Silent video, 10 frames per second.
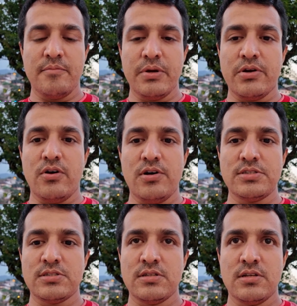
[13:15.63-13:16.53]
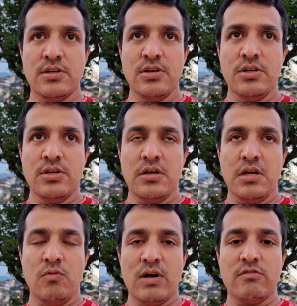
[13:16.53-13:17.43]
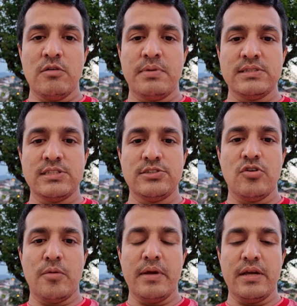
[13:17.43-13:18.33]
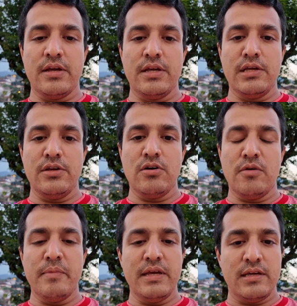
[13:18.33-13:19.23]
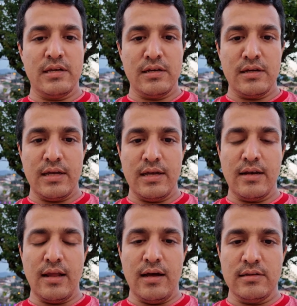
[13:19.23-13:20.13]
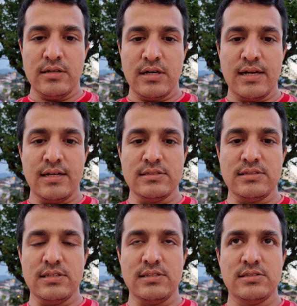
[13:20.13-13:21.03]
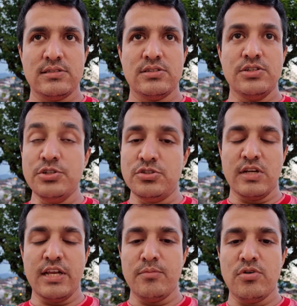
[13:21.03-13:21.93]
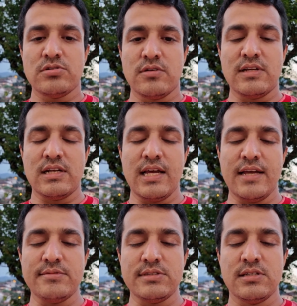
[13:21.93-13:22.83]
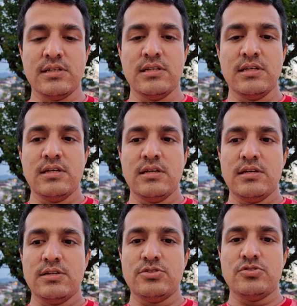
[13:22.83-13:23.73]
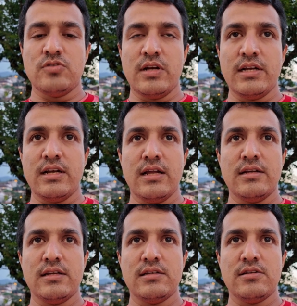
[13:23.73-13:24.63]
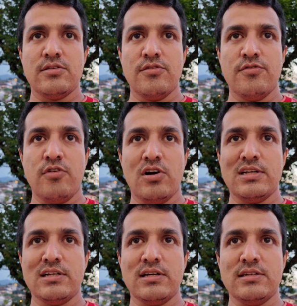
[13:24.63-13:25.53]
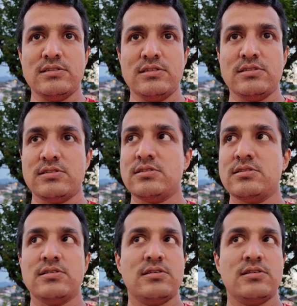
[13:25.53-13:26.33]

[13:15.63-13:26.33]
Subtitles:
Because whatever purchases you are making in other currencies, usually, most of the times, is usually done in foreign currencies.